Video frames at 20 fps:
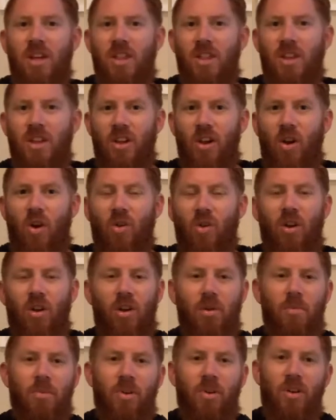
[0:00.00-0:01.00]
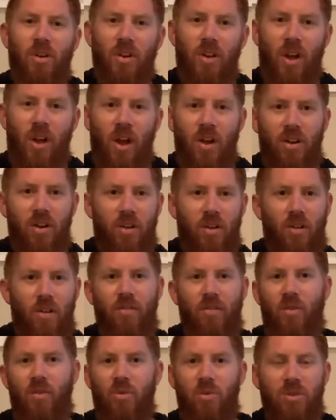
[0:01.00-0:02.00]
the whole armor of God or go
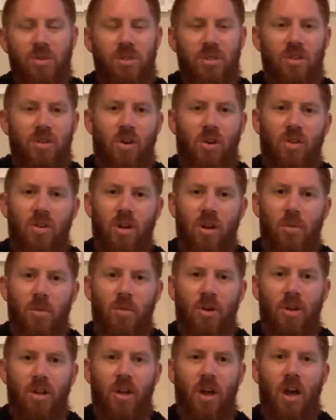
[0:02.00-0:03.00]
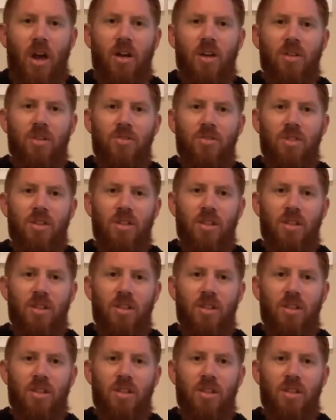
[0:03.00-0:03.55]
forward to the whole armor of God and you see